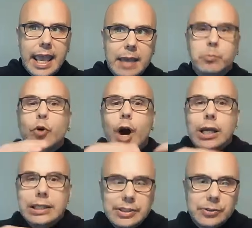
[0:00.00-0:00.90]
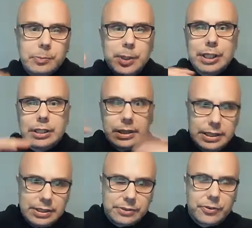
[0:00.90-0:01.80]
and broadly speaking, at
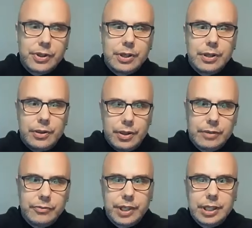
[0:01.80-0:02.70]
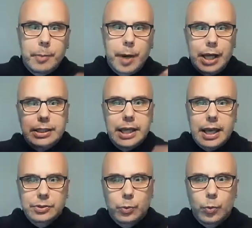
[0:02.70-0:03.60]
least for the NVIDIA
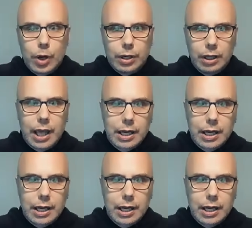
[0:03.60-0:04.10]
podcast, what a